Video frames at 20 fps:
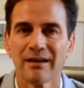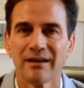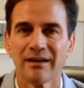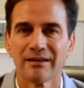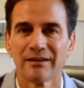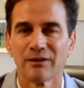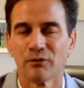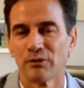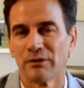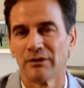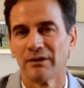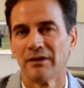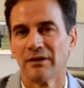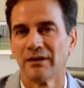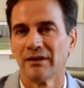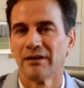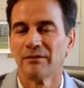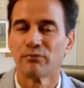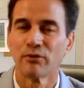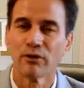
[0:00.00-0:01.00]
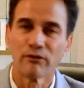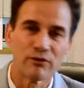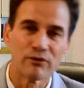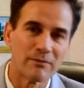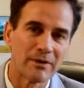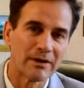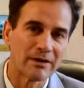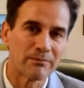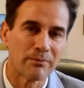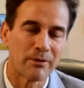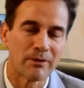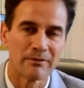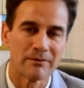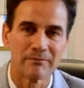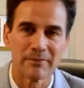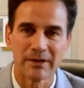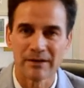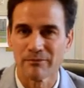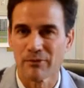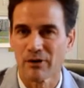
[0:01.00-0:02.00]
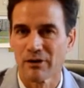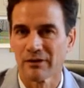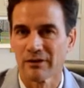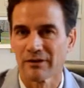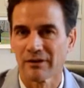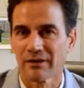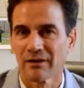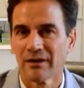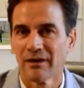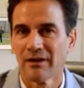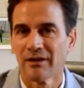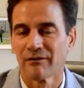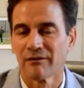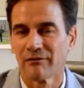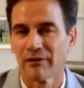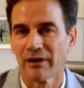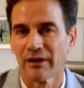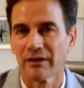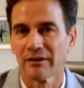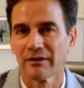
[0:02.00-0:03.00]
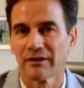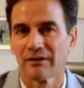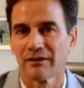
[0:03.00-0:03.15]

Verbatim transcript: that would improve your metabolic rate,